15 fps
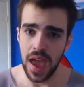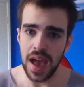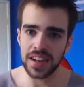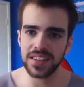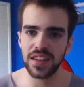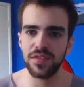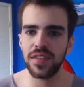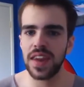
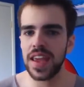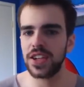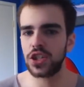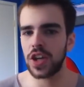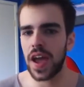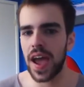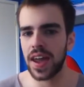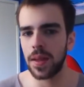as if
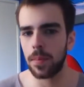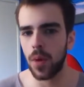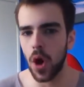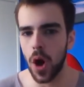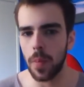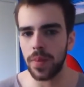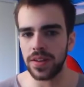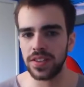nature had a
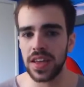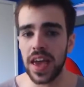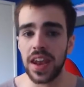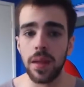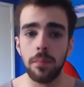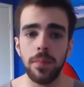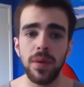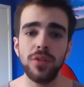purpose and
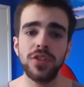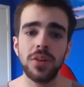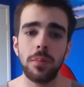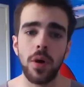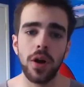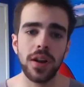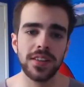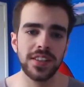it built
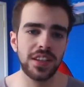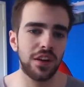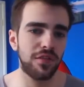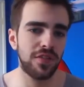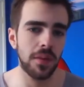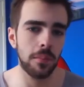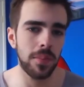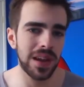upon
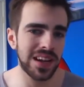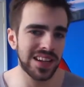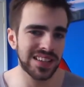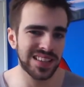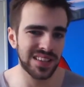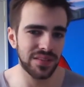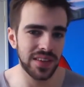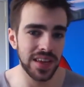itself for
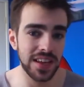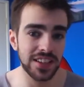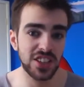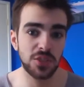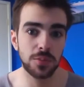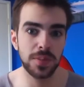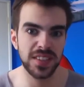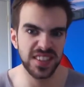billions of years
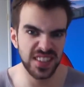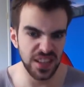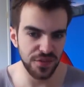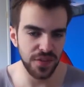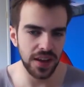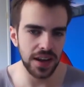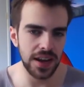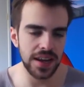
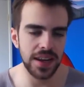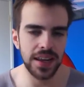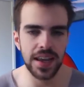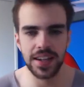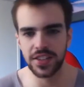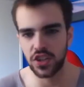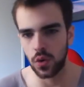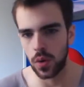specifically to
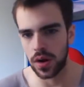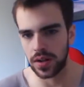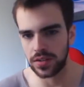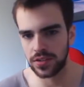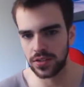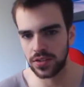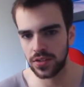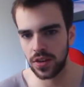get to
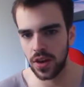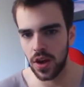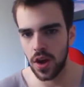us.